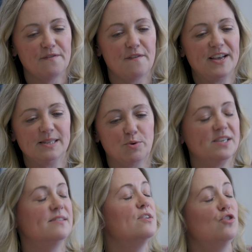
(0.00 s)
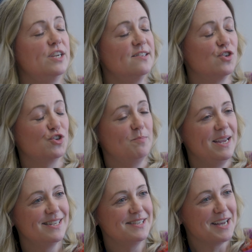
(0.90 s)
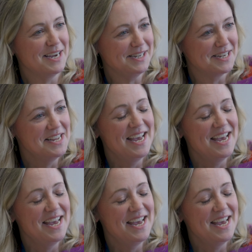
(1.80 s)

Facebook isn't the only social media site.